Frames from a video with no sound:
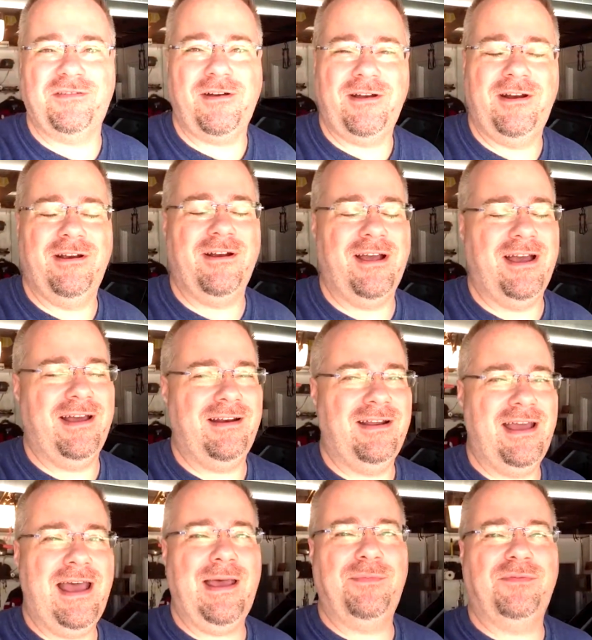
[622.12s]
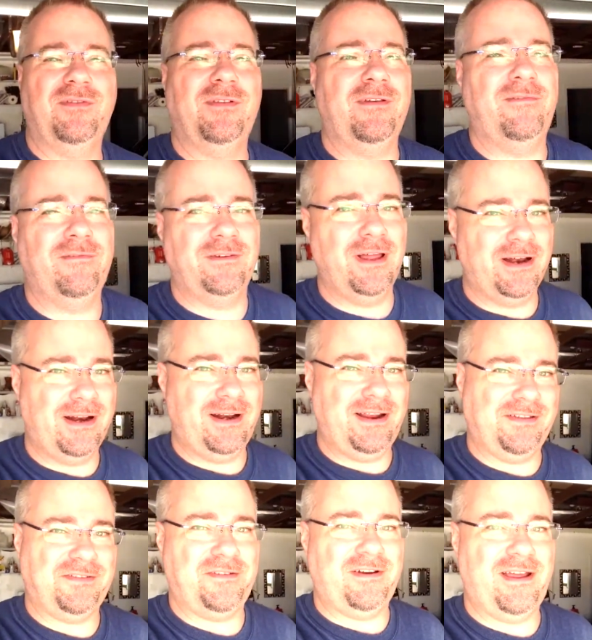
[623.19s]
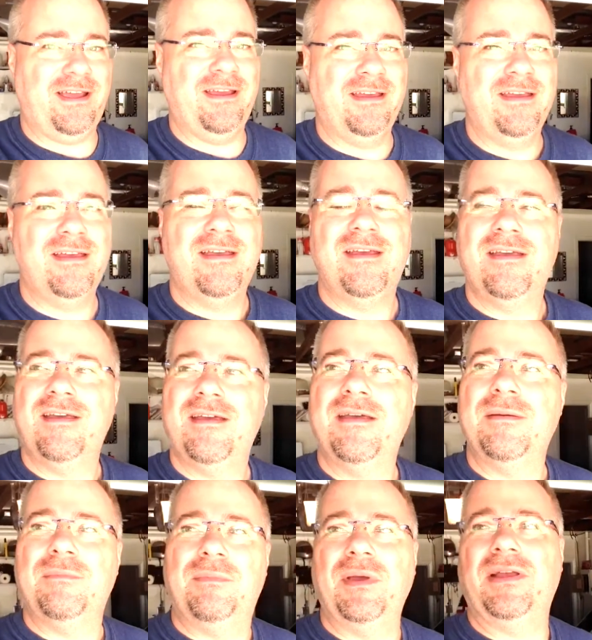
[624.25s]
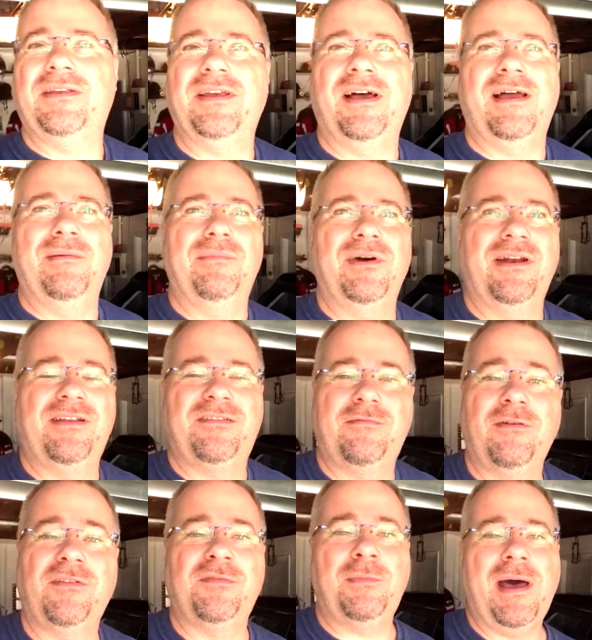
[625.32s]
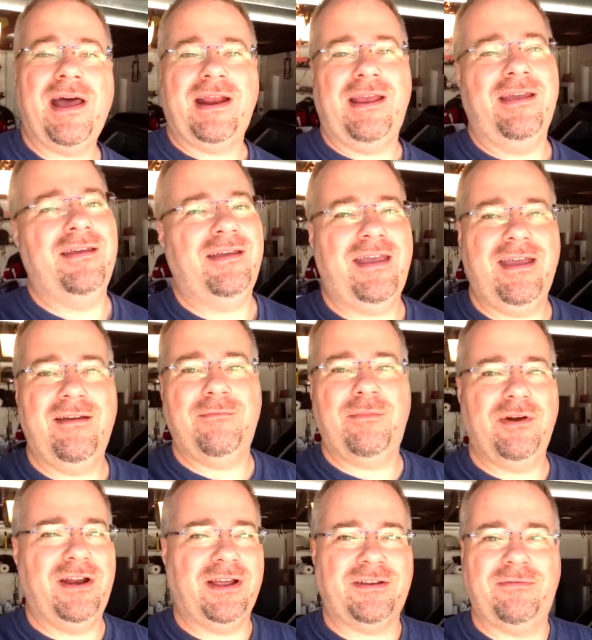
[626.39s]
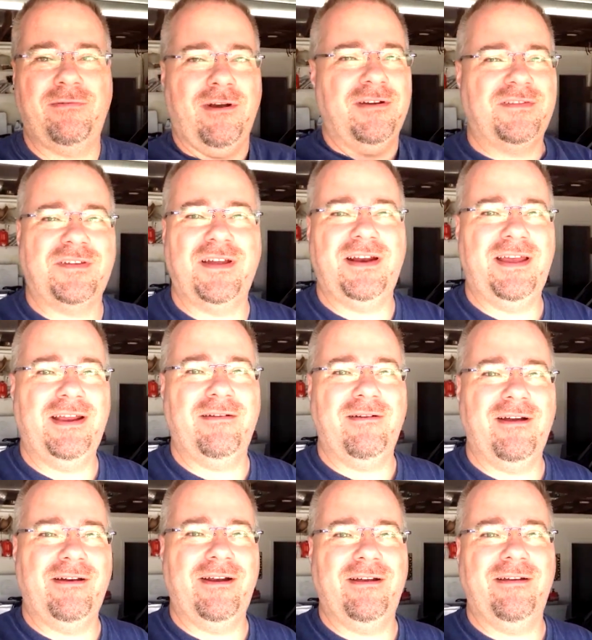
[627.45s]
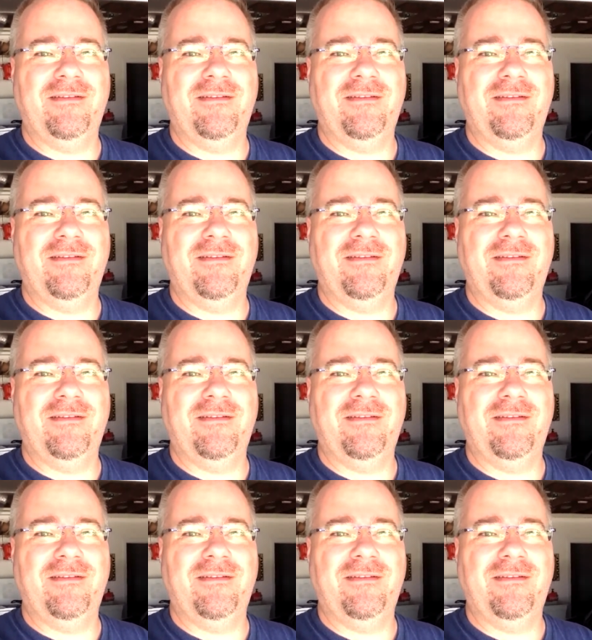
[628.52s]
around here got absolutely flooded yesterday, big time, but it's real spotty. Can't predict where it's going to hit around here.